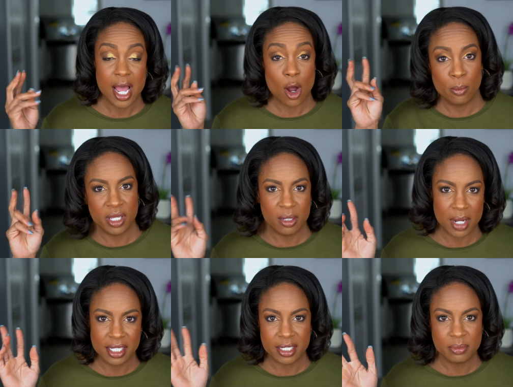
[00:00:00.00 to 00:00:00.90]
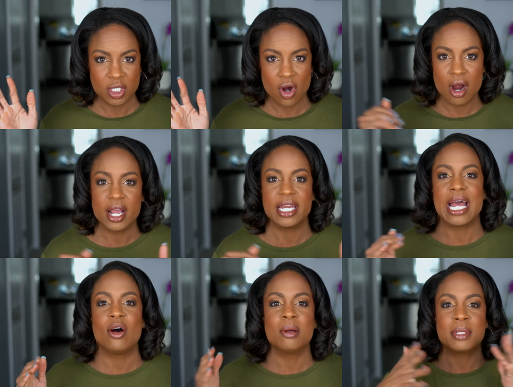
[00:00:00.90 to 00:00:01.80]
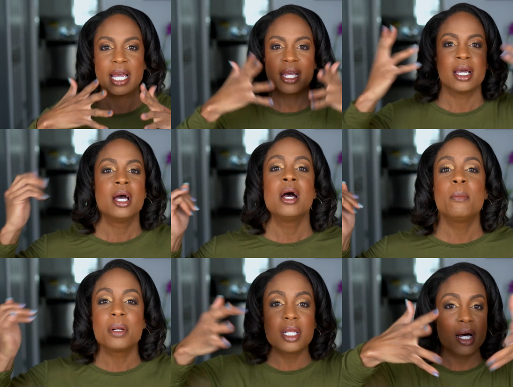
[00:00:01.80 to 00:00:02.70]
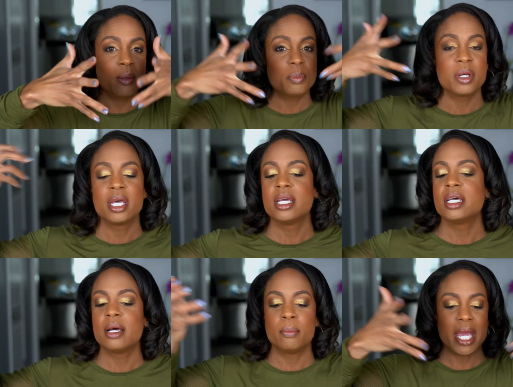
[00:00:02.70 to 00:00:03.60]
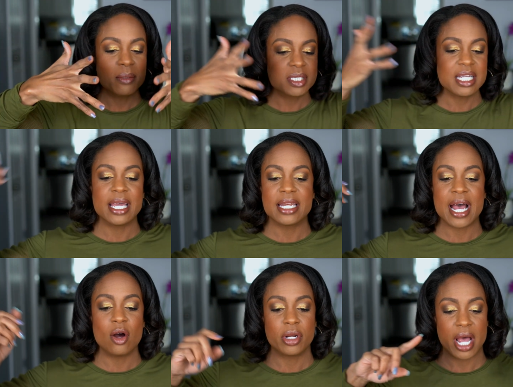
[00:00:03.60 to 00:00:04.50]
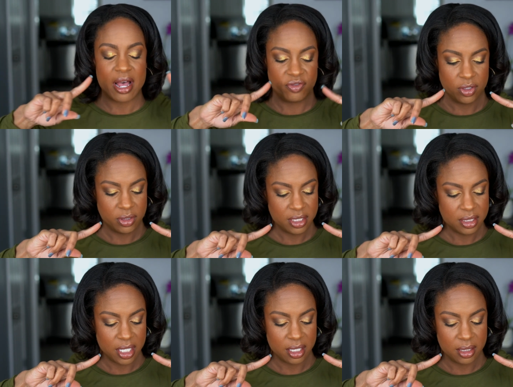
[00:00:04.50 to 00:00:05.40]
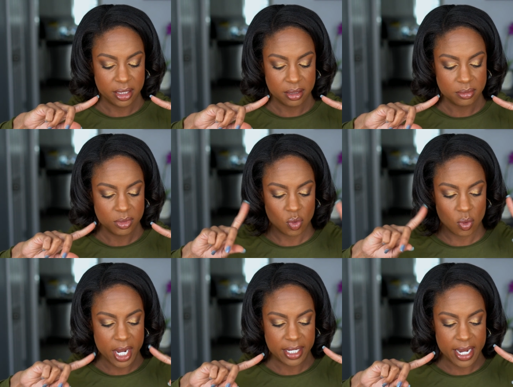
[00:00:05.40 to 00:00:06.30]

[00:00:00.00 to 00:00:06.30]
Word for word: how big my lips are. And now I'm like plump, make them stand out. I feel this tingling right